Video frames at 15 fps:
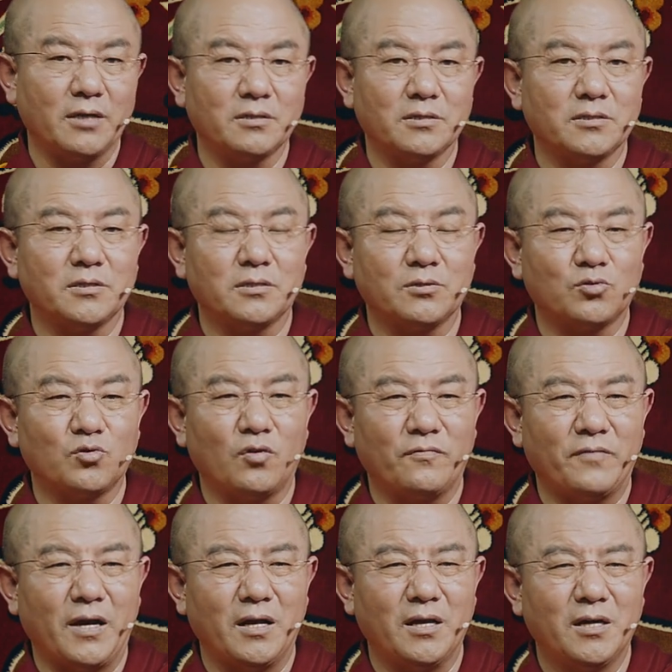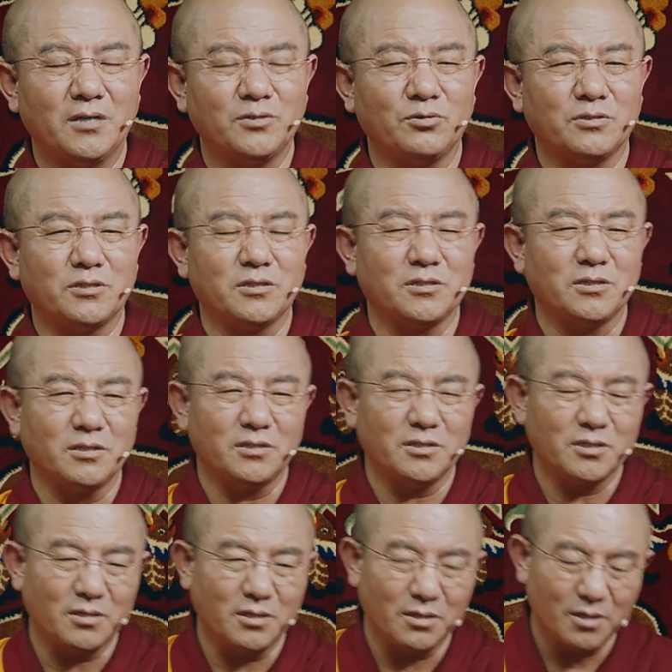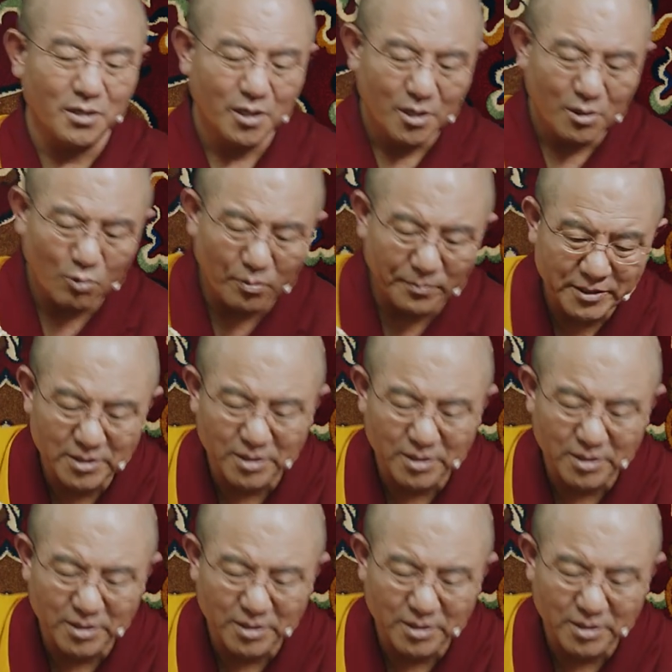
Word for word: his five treatises are considered